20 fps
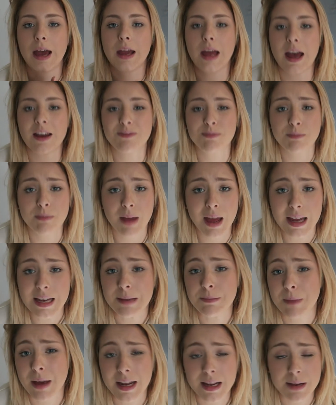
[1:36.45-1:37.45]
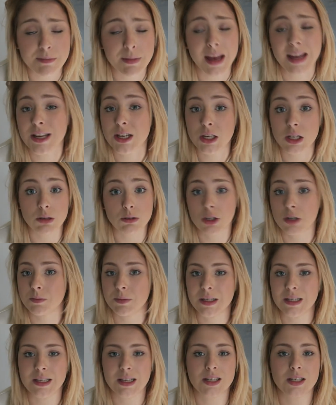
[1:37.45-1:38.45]
I have many, many, many
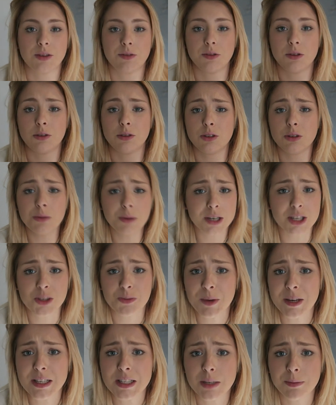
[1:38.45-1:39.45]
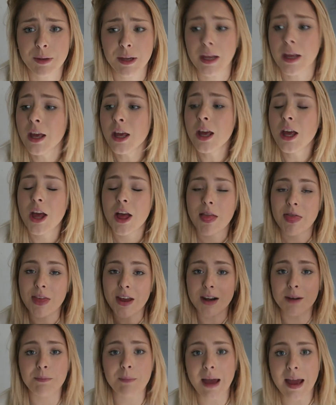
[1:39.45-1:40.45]
social medias. If you do want to speak to me,
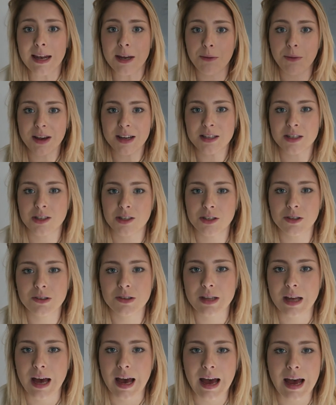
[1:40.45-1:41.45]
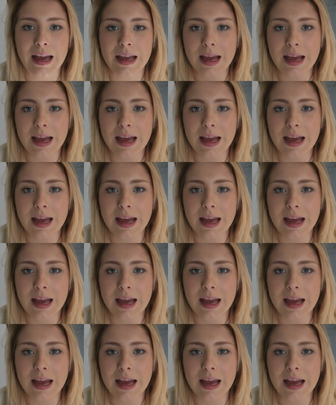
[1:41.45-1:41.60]
there are many ways to do that.